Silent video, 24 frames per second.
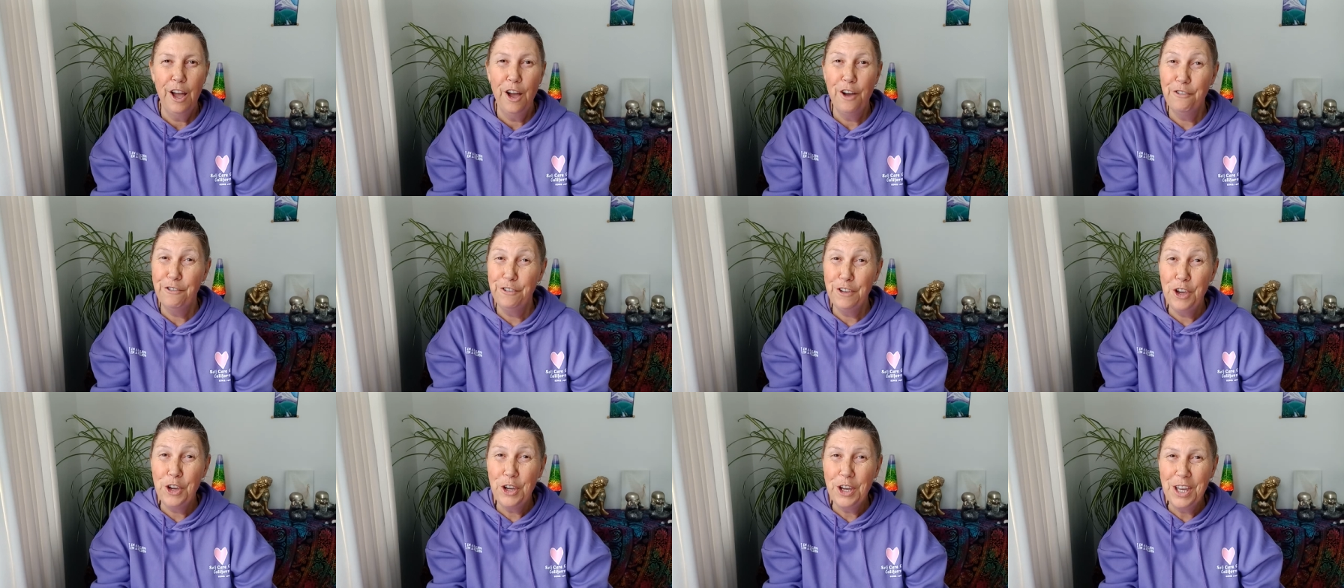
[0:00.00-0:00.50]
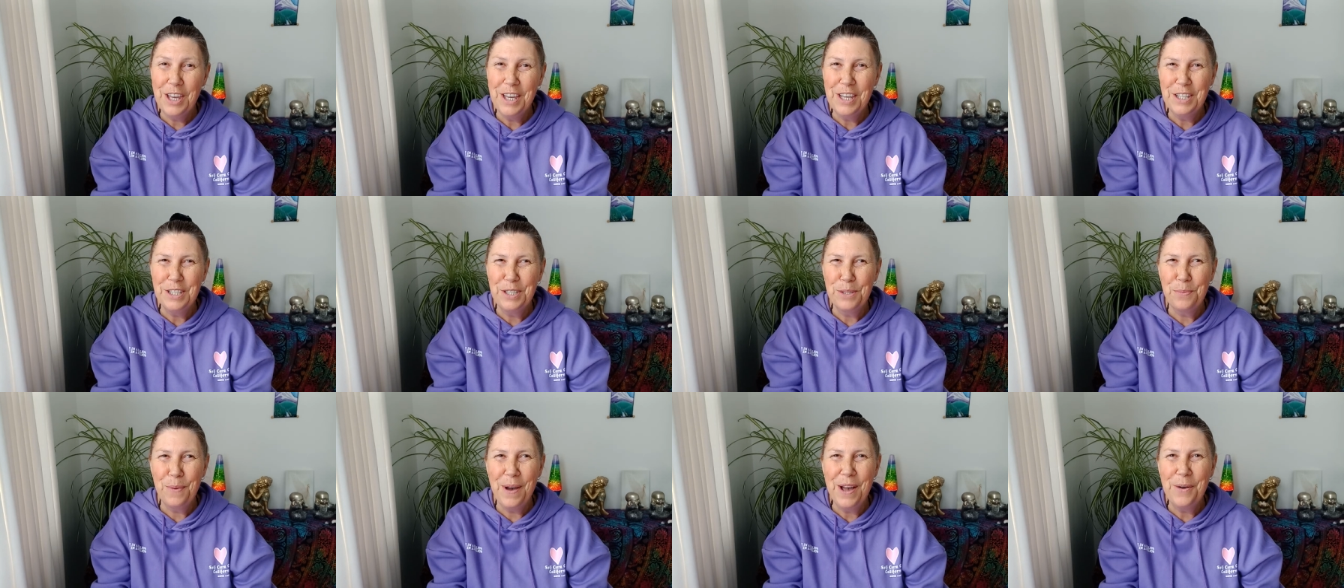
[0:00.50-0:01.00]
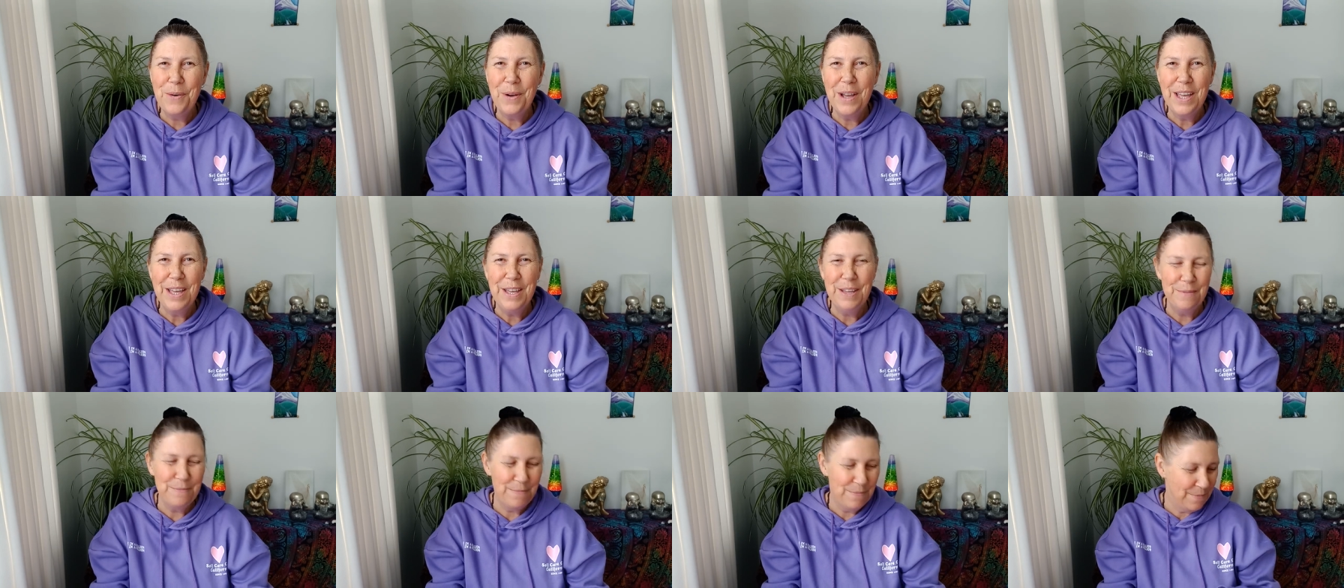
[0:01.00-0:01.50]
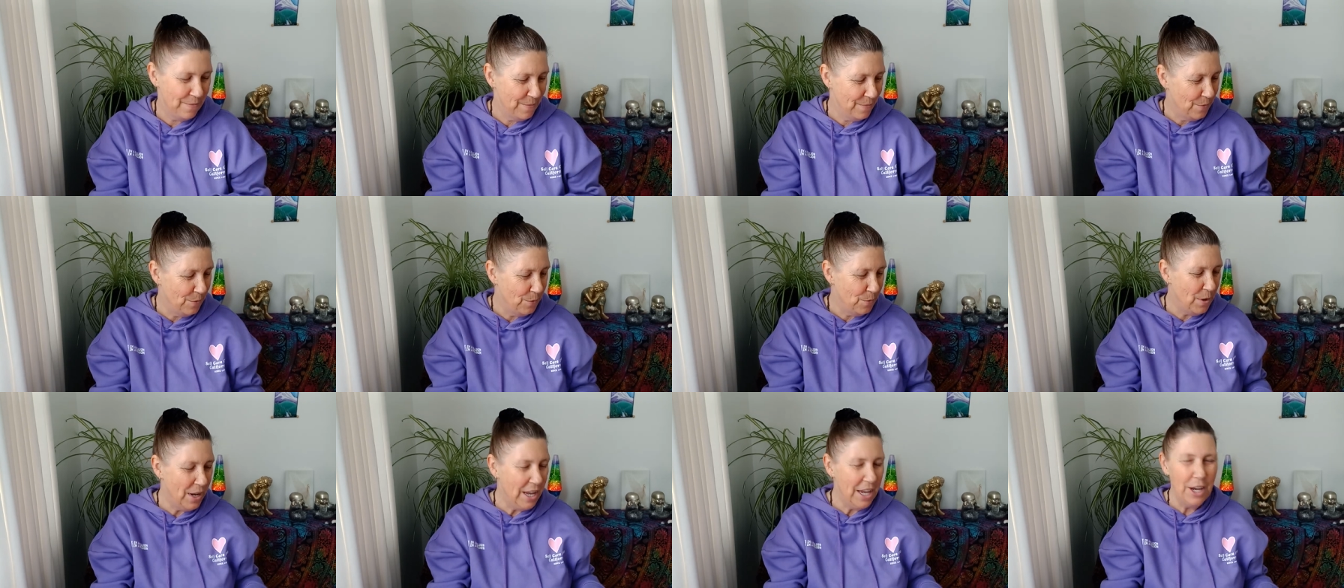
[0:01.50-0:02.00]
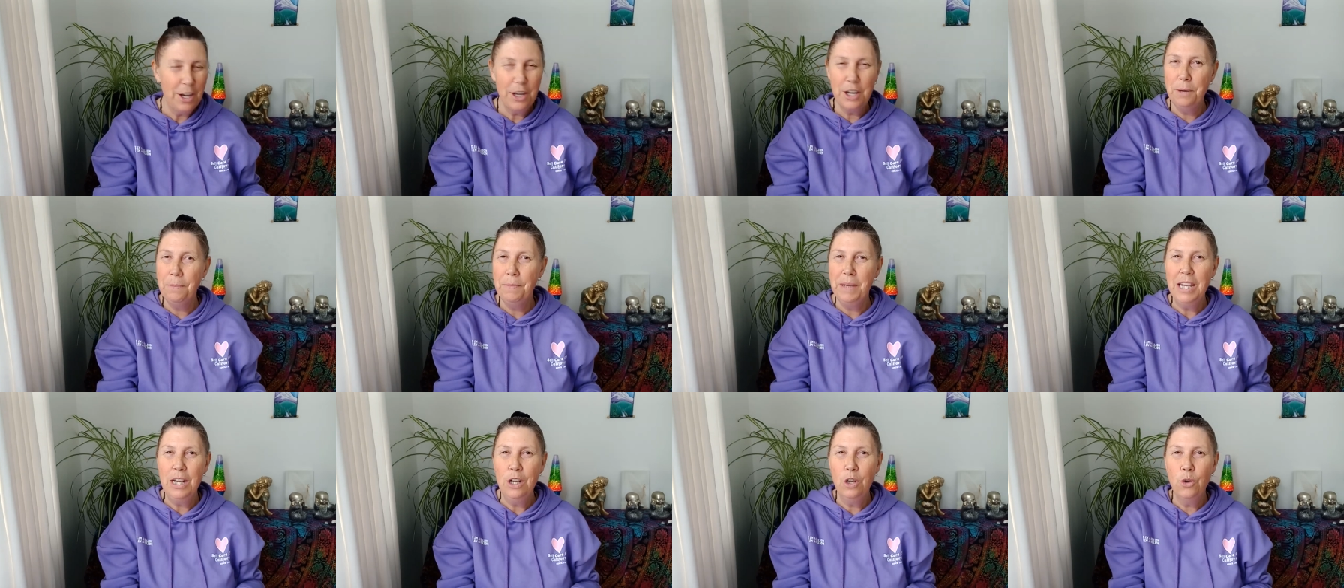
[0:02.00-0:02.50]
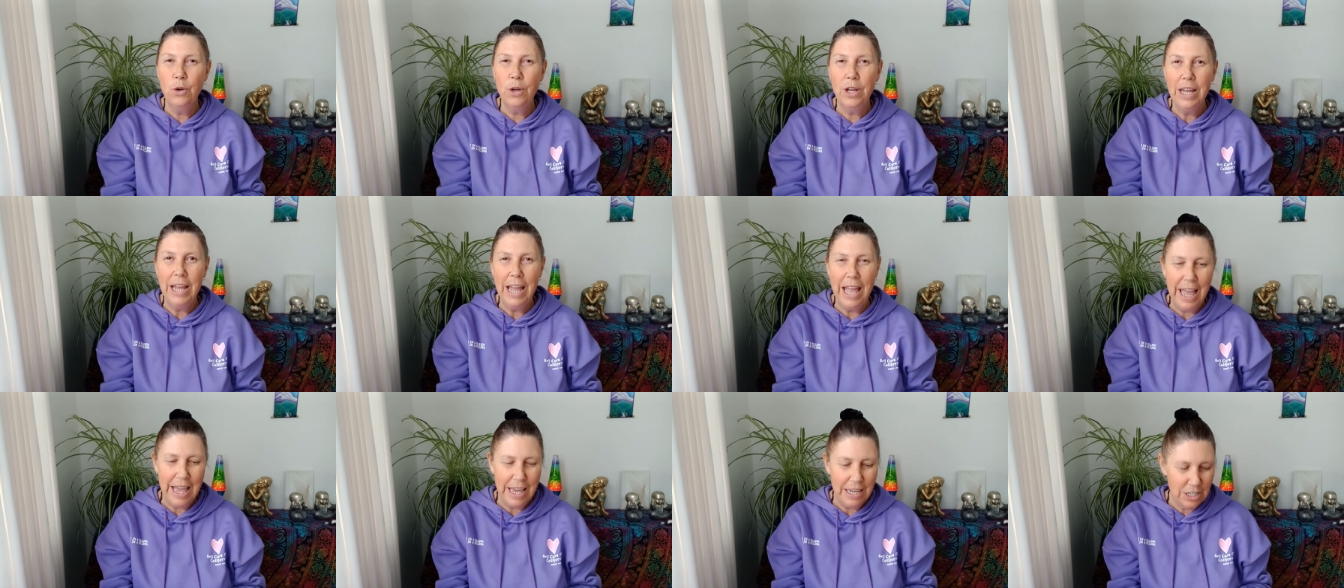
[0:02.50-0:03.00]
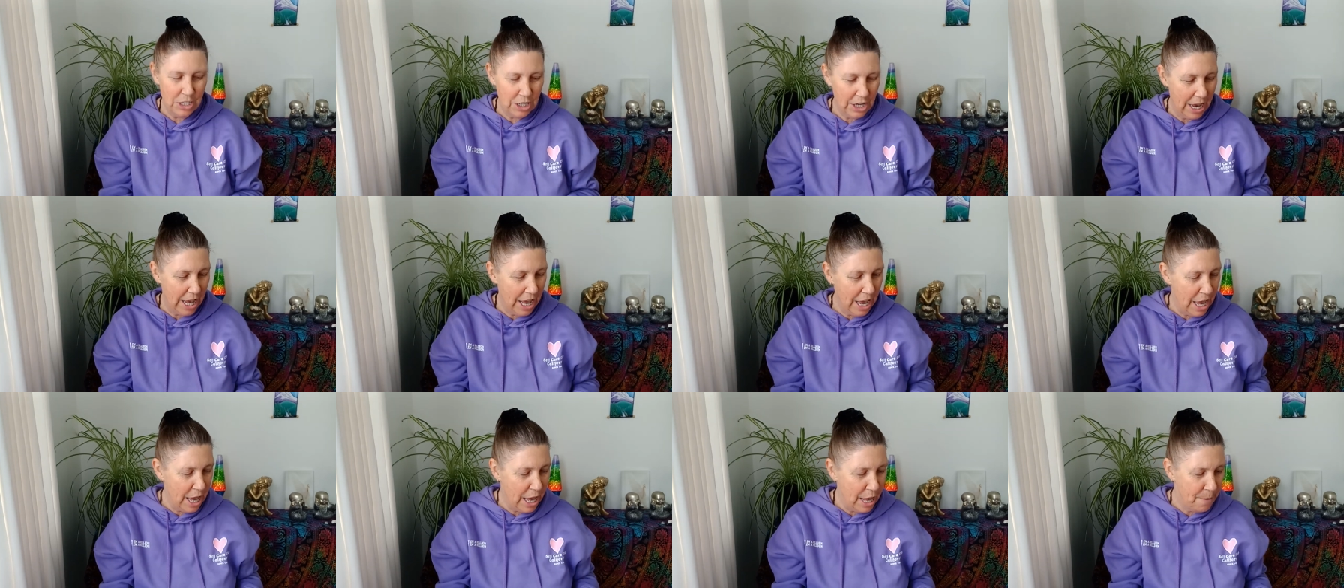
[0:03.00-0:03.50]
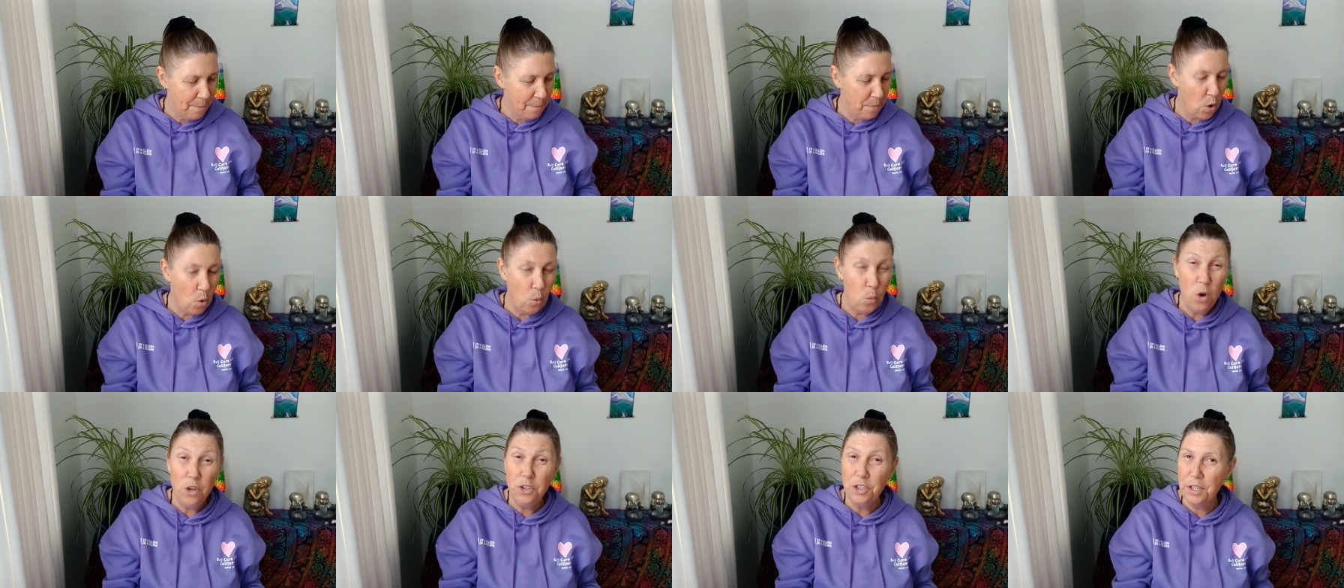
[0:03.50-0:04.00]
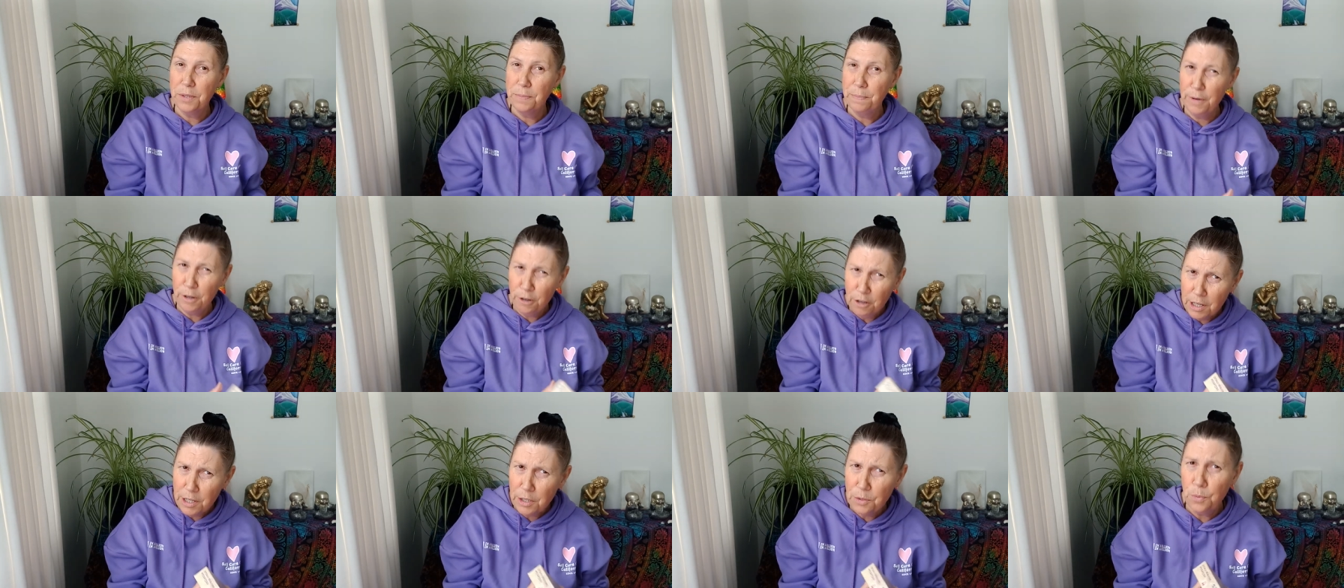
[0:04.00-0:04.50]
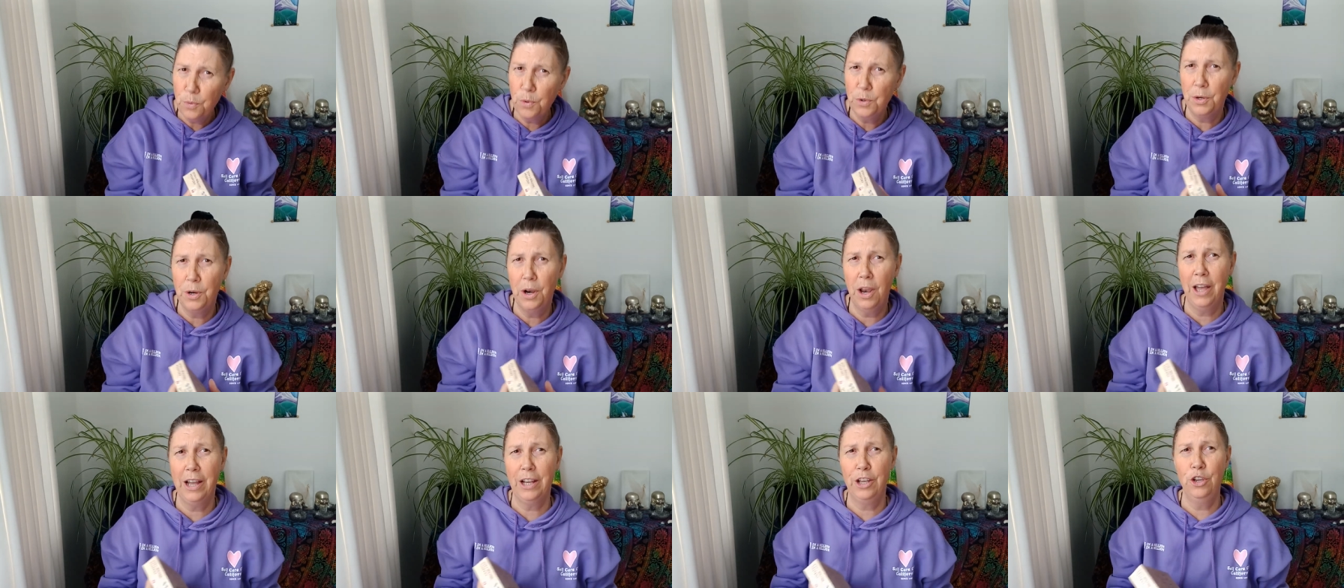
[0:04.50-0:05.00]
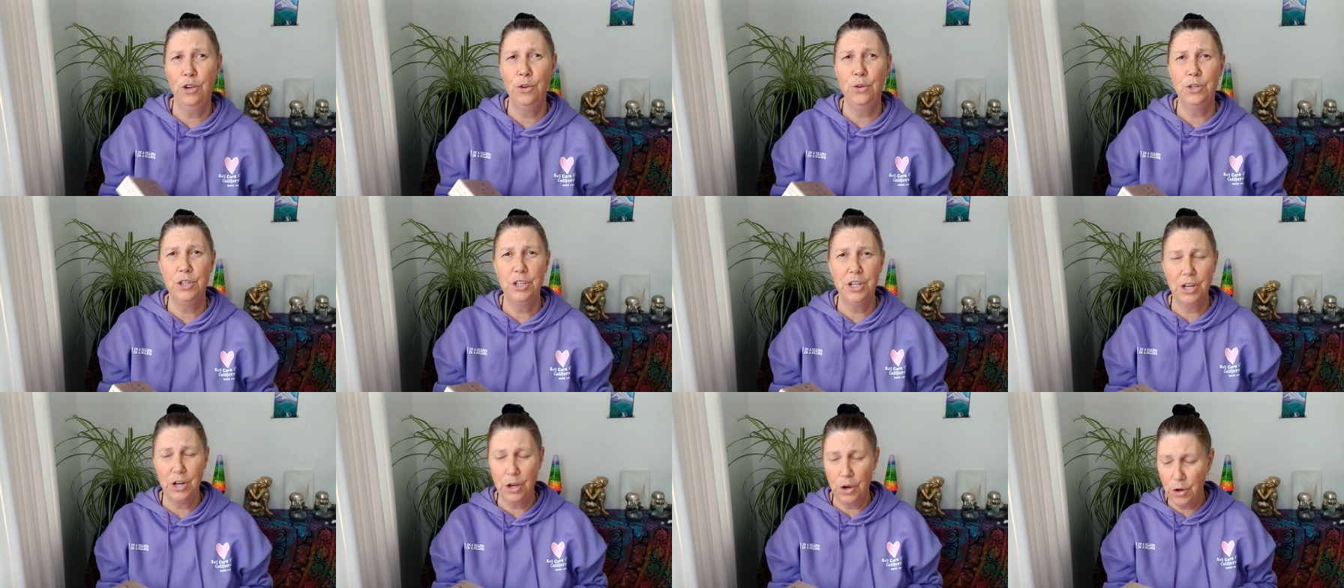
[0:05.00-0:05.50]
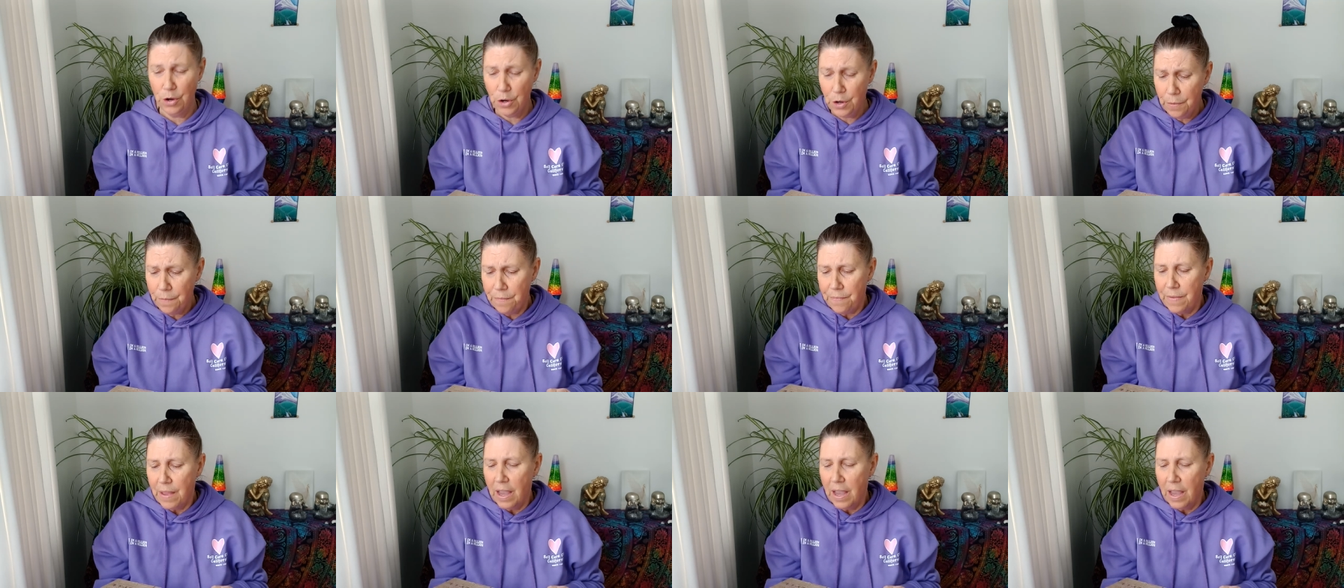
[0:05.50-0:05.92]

Ophiuchus, welcome. We are going to be looking at um, what Spirit would like you to know